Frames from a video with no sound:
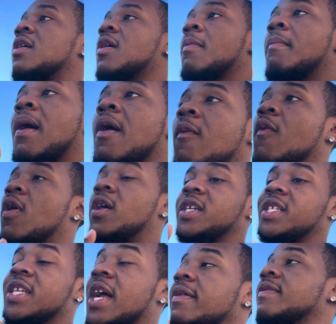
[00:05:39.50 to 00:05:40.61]
my walk is
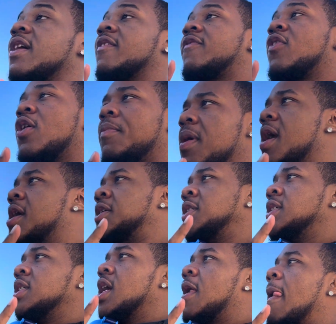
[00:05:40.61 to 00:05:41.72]
not even that far, but
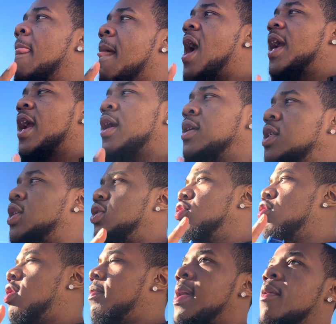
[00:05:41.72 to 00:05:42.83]
I guarantee you
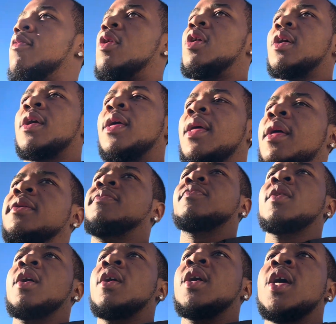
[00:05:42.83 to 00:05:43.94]
on my walk,
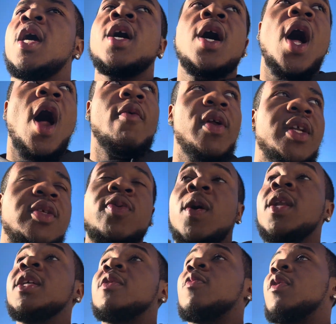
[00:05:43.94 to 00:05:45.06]
I run into at
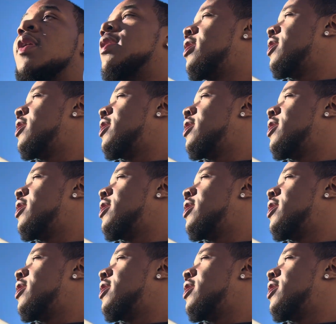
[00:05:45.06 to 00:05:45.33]
least one.